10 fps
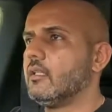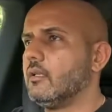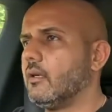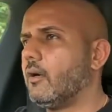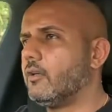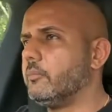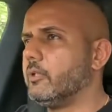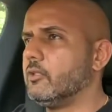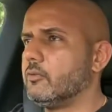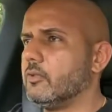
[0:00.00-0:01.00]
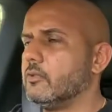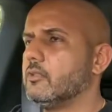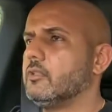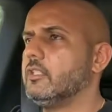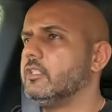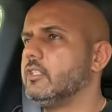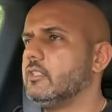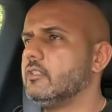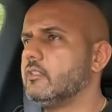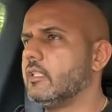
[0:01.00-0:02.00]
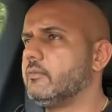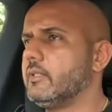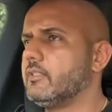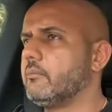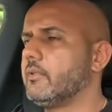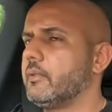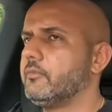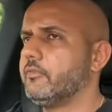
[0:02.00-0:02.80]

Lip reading: horrible road conditions that we sometimes